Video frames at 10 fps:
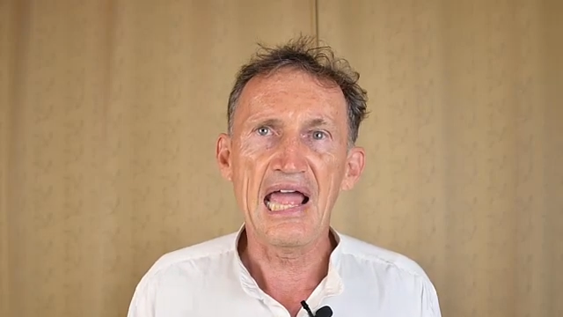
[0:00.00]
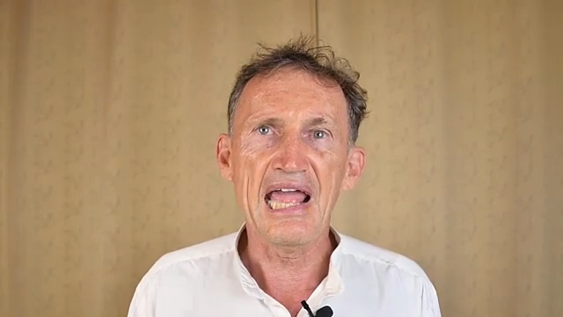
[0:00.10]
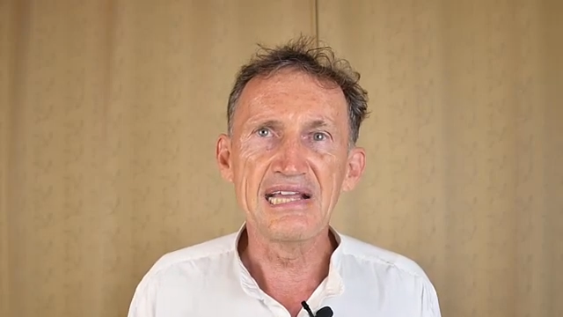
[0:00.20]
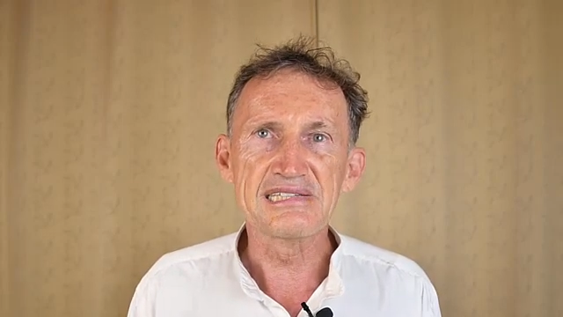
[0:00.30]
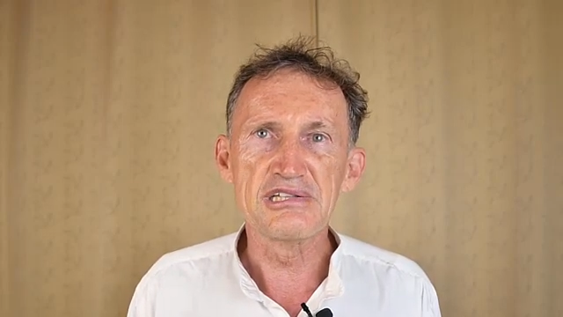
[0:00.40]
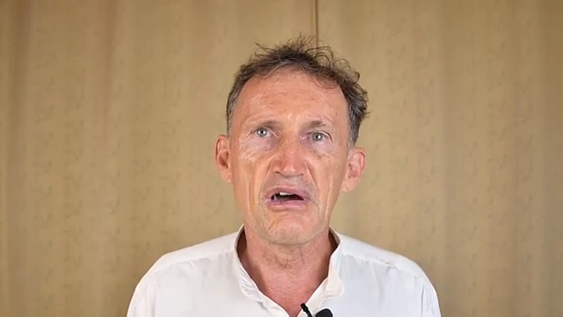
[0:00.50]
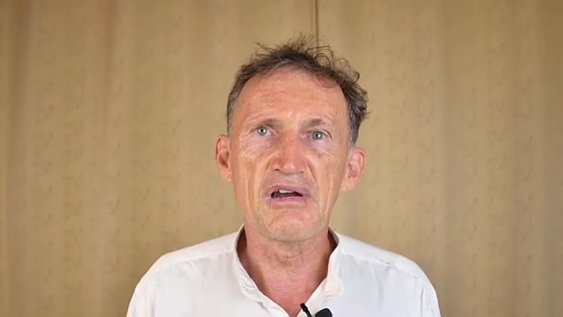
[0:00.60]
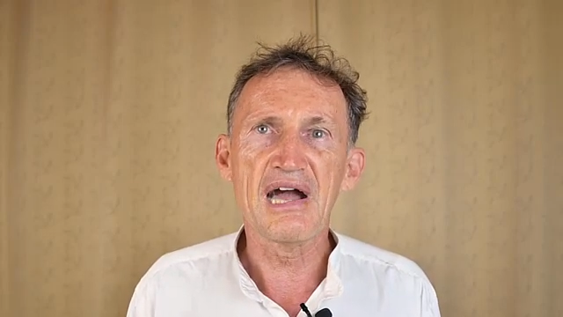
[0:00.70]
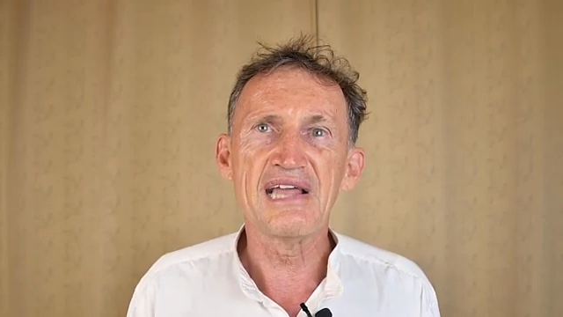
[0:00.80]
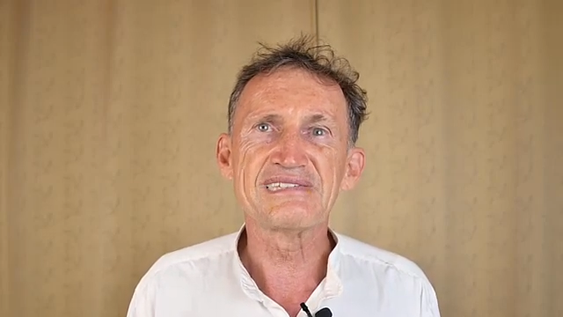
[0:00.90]
As
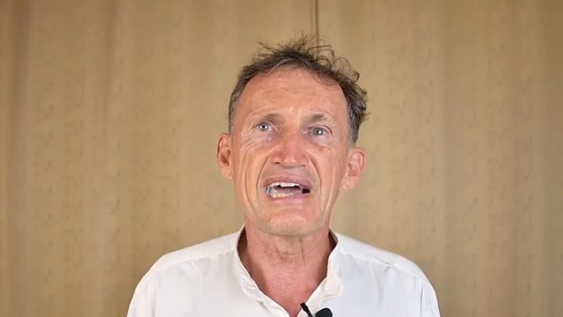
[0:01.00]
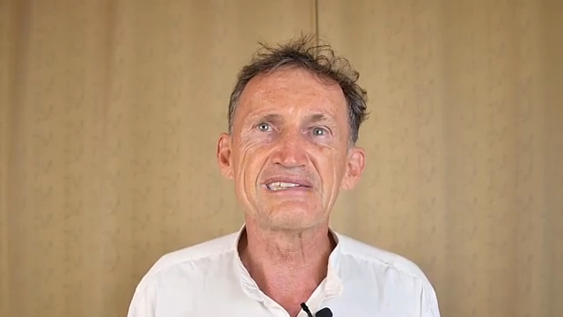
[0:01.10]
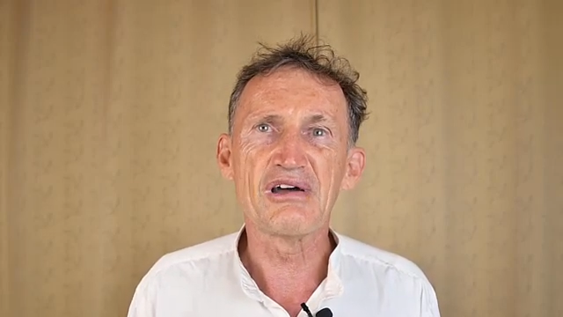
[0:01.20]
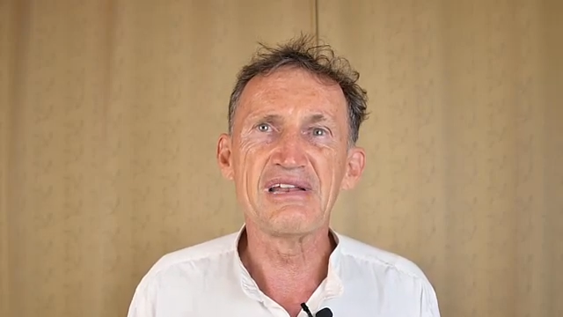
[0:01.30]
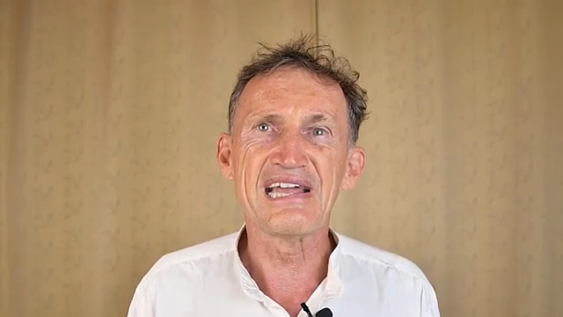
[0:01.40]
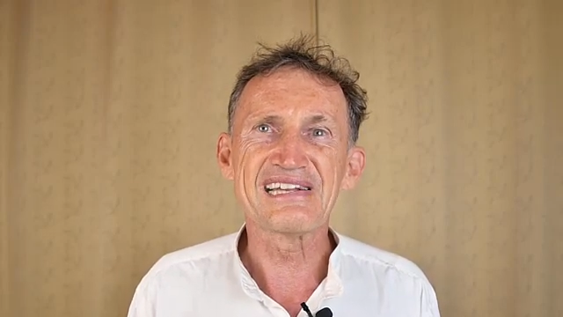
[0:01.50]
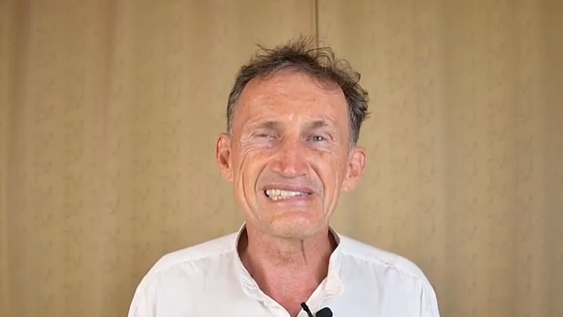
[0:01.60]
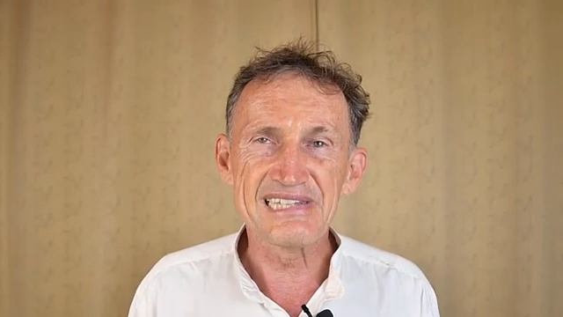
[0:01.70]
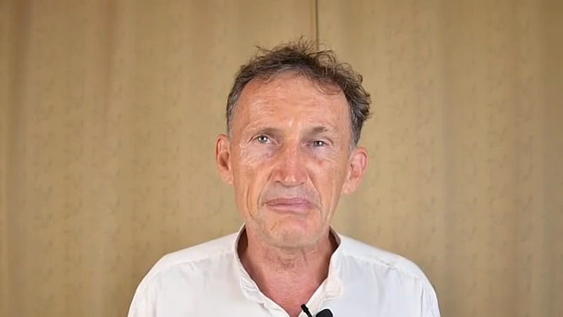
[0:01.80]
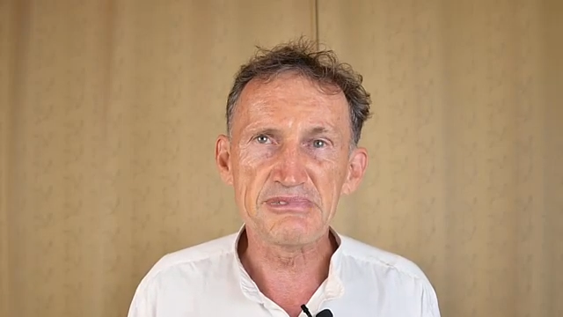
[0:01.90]
long as I don't
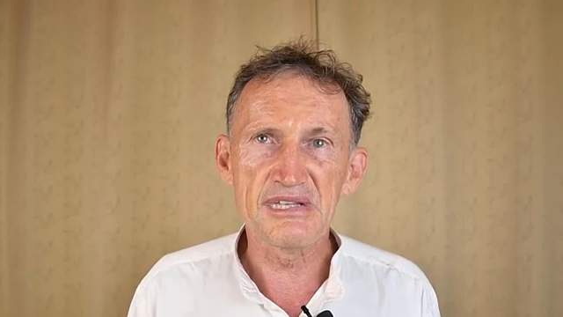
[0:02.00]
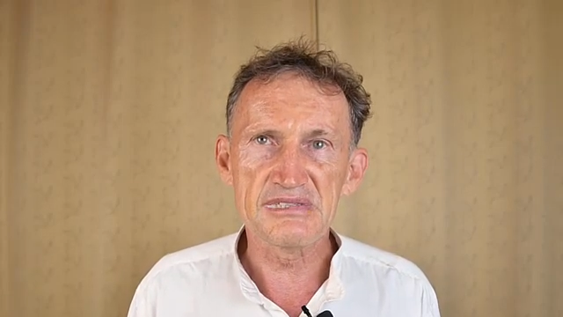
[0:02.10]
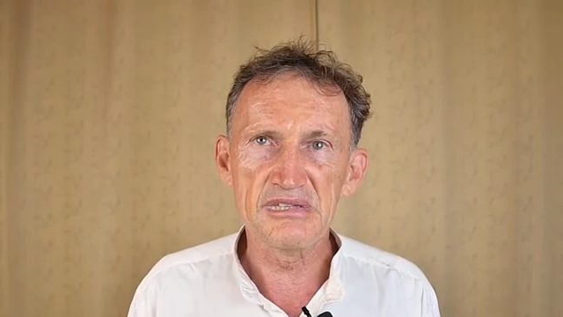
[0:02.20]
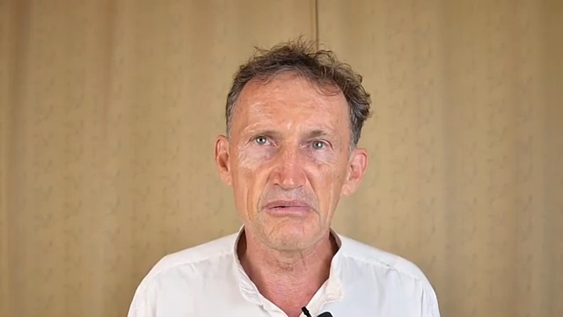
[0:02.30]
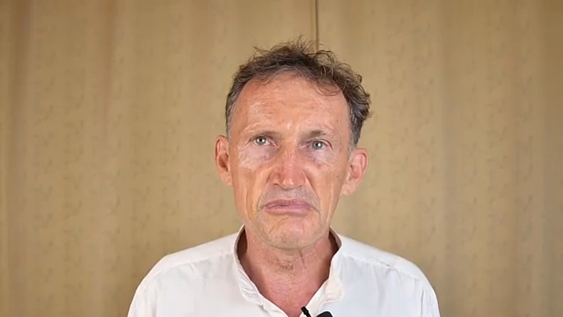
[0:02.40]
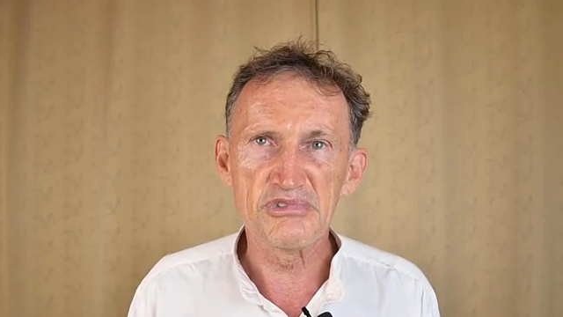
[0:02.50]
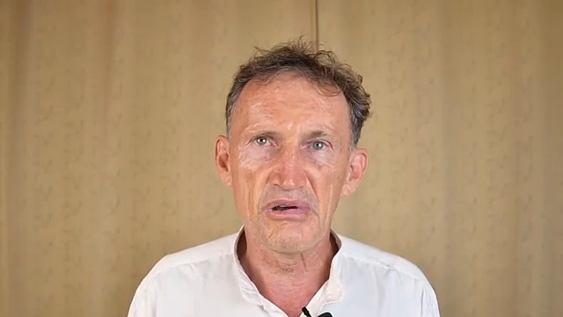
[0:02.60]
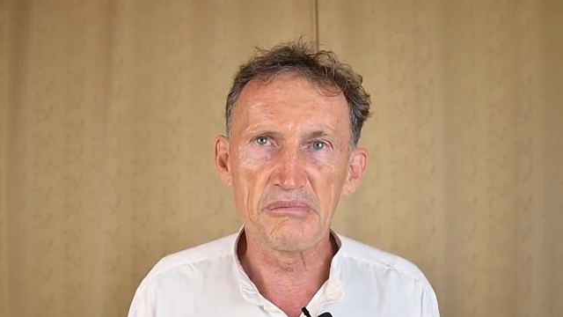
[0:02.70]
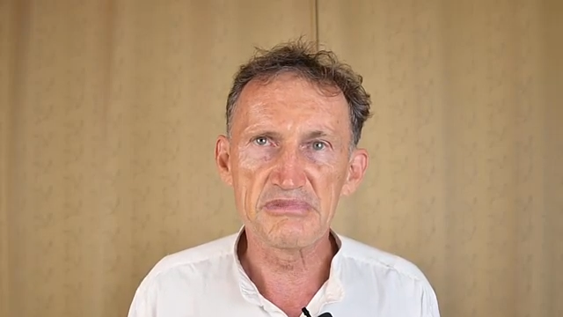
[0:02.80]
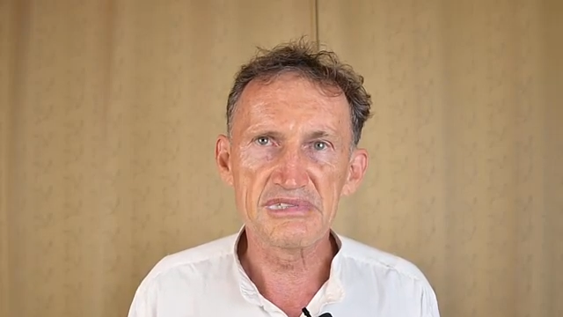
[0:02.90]
accept the
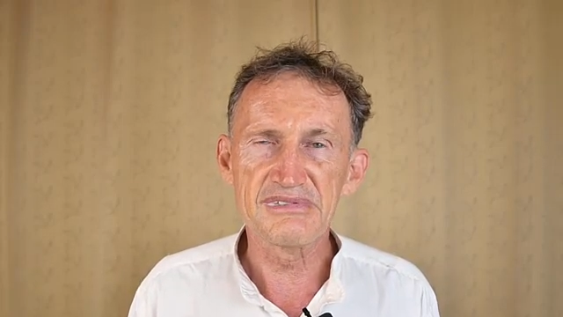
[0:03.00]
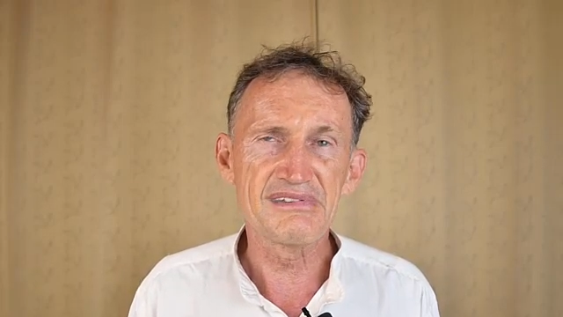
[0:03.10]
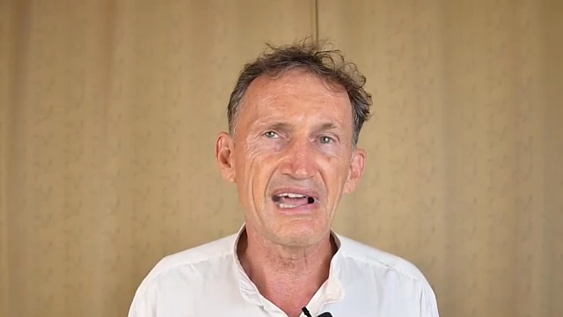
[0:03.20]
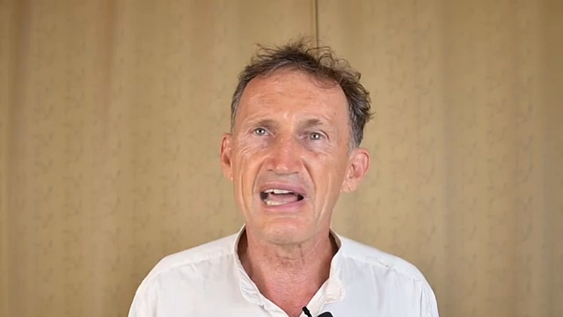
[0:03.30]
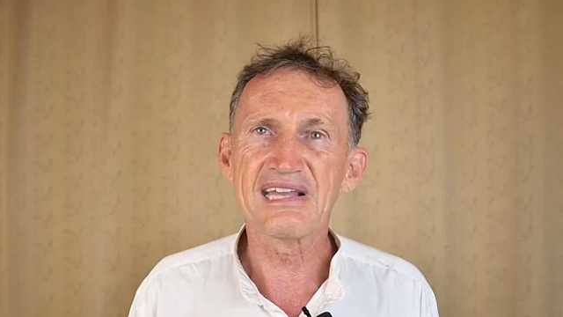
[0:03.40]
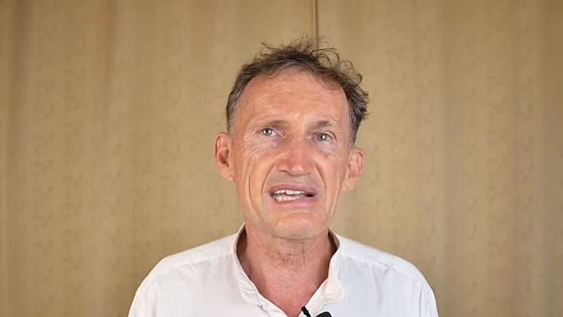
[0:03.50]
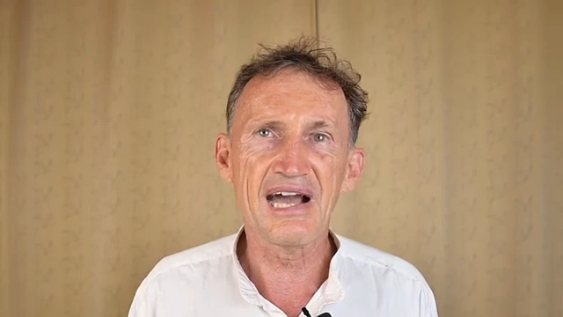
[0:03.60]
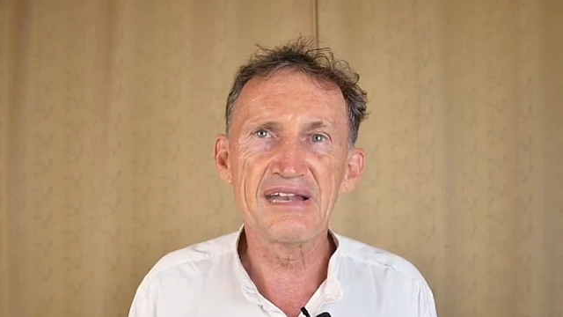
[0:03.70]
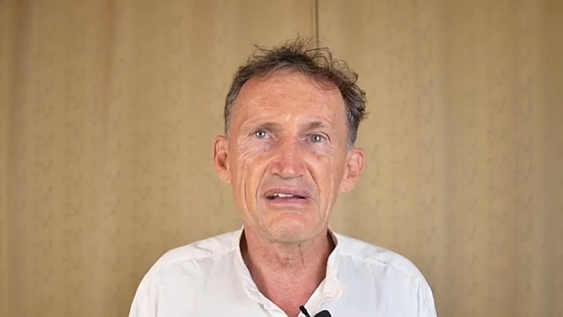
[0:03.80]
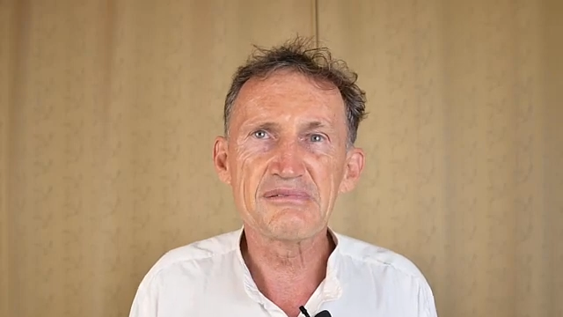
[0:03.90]
symptoms, I
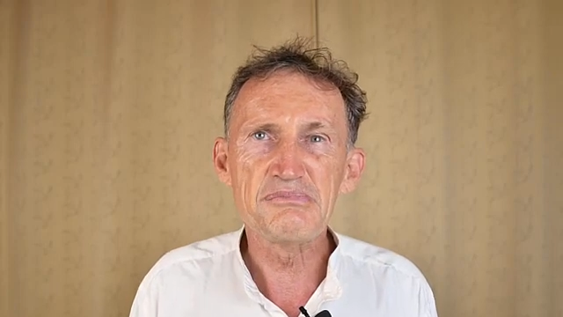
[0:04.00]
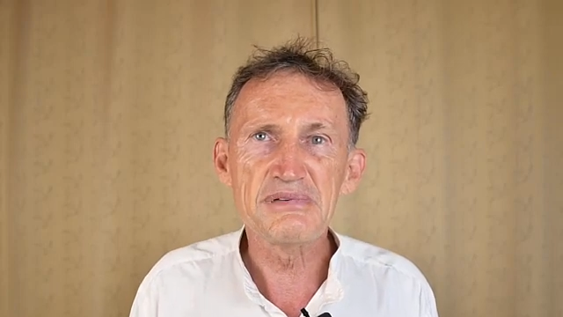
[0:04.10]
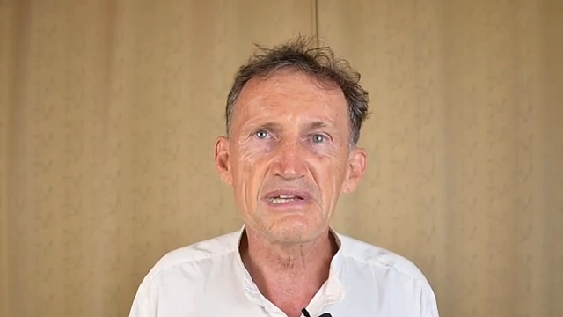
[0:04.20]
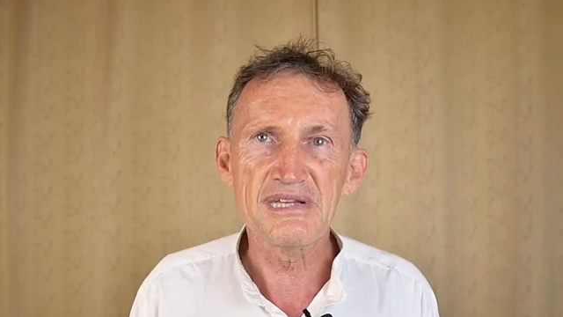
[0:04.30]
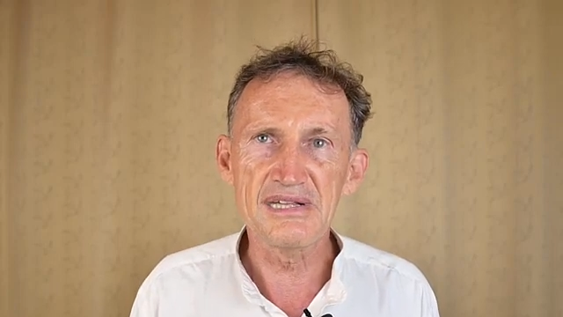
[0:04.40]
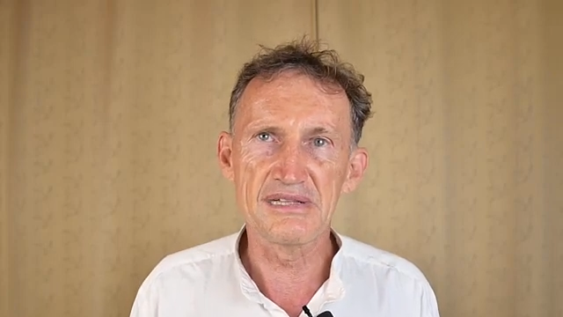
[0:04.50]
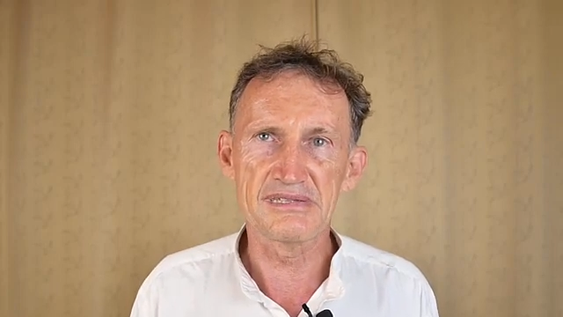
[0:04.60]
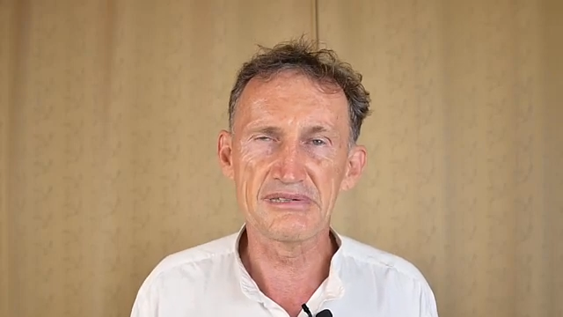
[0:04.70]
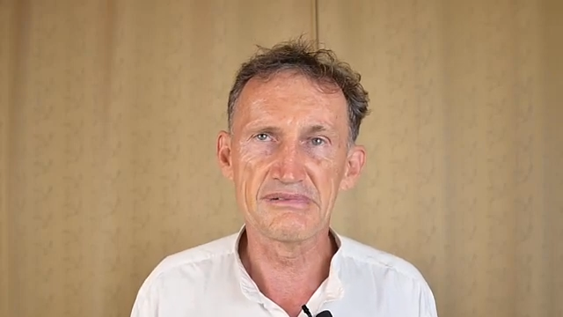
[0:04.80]
cannot be healed.